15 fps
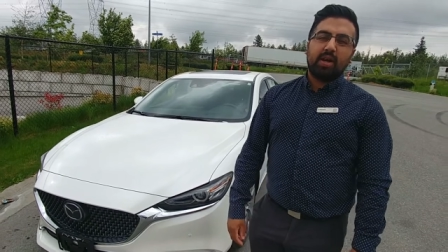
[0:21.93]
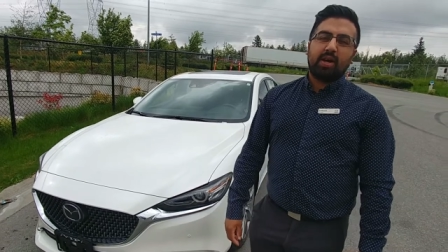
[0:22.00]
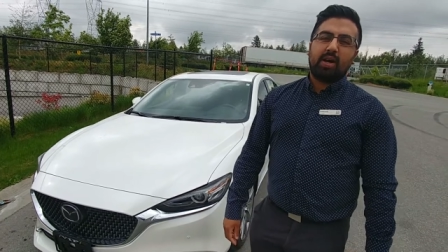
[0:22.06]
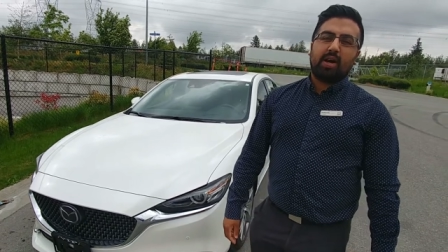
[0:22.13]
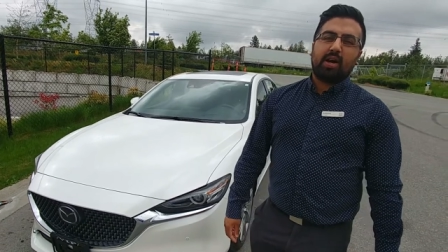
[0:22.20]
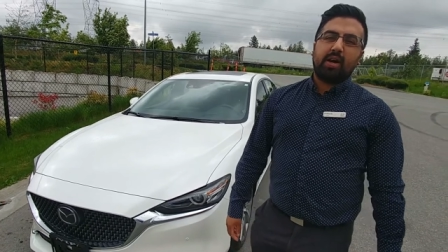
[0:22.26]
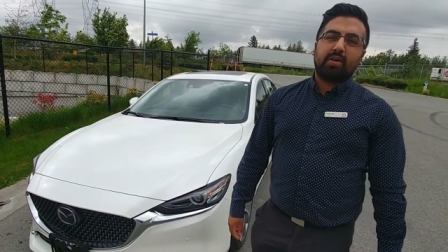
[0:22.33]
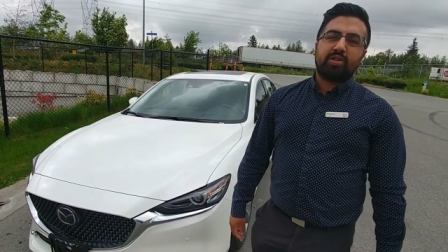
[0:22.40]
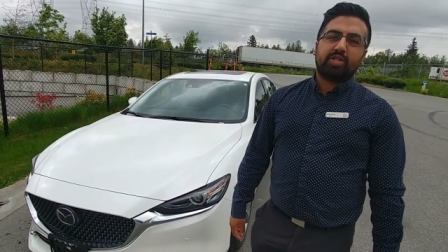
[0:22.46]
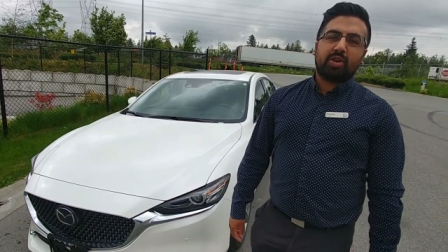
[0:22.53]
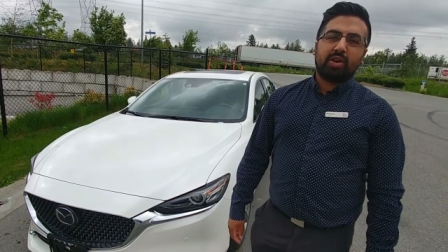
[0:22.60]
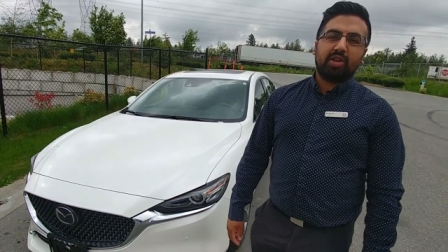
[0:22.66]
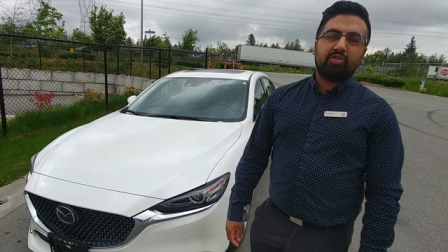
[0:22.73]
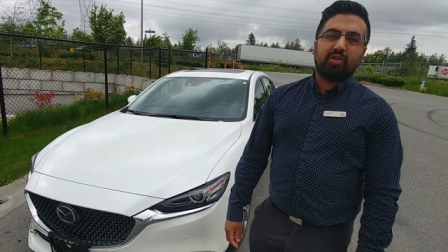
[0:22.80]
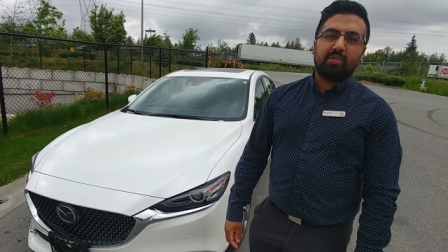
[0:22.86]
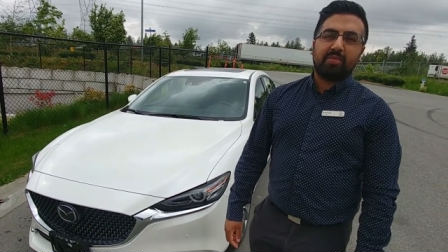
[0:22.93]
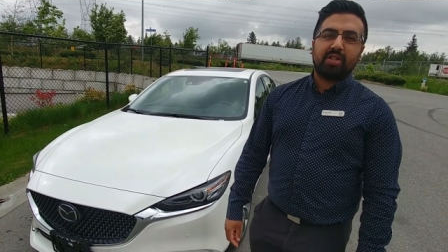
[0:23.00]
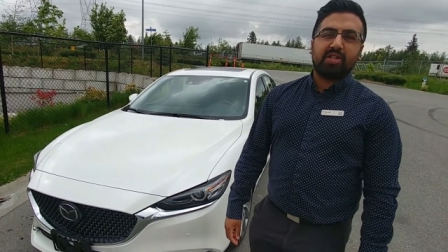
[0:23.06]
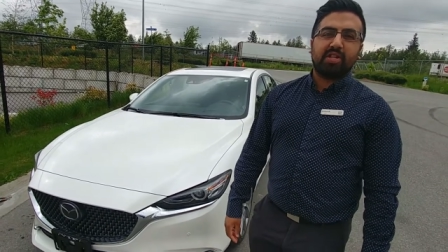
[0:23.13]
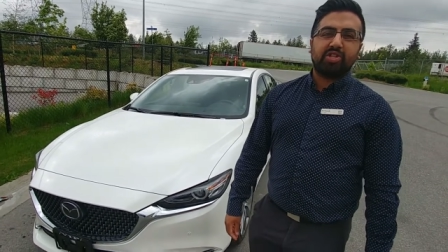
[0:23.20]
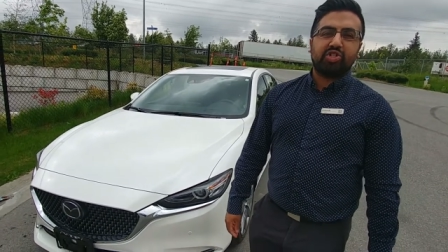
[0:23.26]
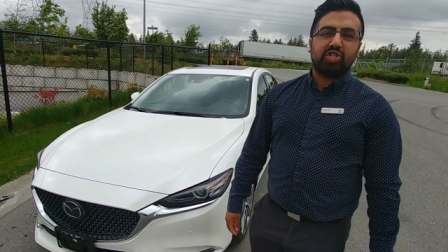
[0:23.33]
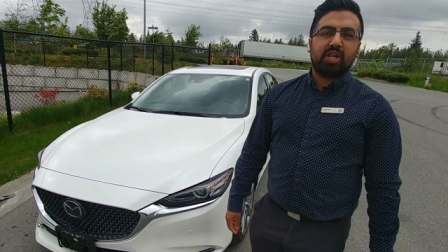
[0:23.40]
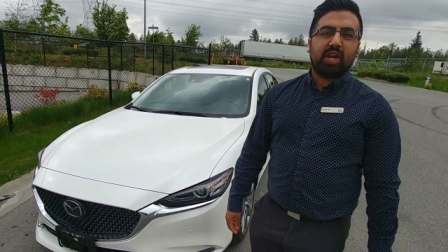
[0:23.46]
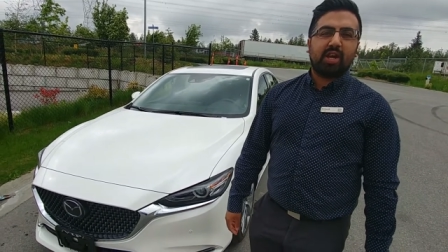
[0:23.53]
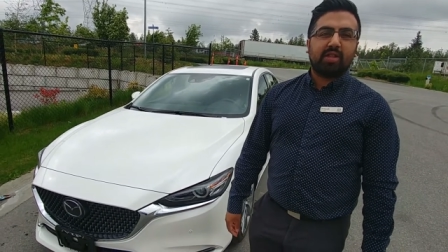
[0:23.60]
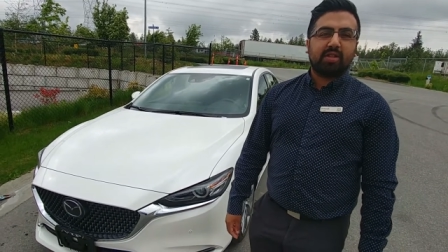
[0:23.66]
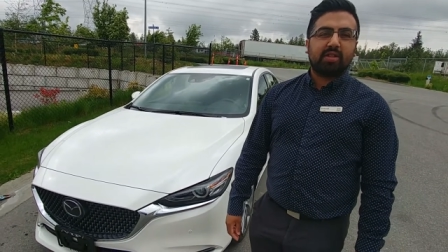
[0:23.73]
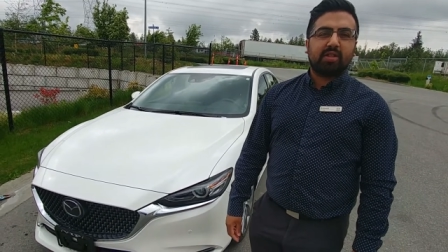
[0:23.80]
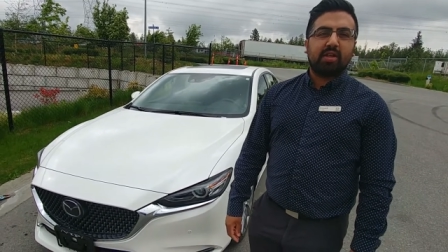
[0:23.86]
Uh, starting trim is a
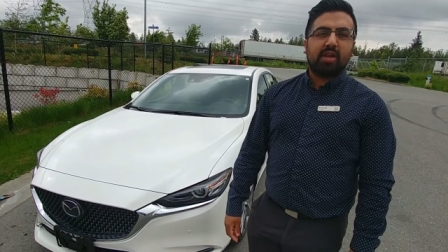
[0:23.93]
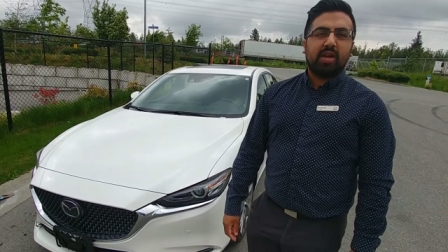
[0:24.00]
GS.